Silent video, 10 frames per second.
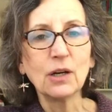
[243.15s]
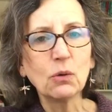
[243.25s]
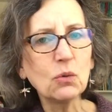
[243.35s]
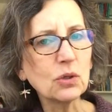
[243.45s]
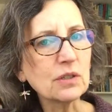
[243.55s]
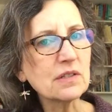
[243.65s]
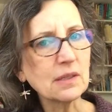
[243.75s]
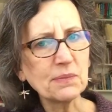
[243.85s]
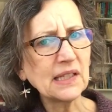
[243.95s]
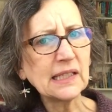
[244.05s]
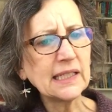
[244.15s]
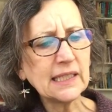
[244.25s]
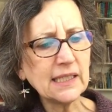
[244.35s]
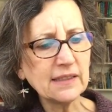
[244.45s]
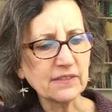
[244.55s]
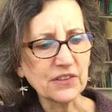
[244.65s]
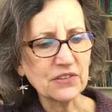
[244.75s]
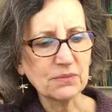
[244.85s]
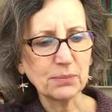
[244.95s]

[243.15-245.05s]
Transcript: Or something like eels,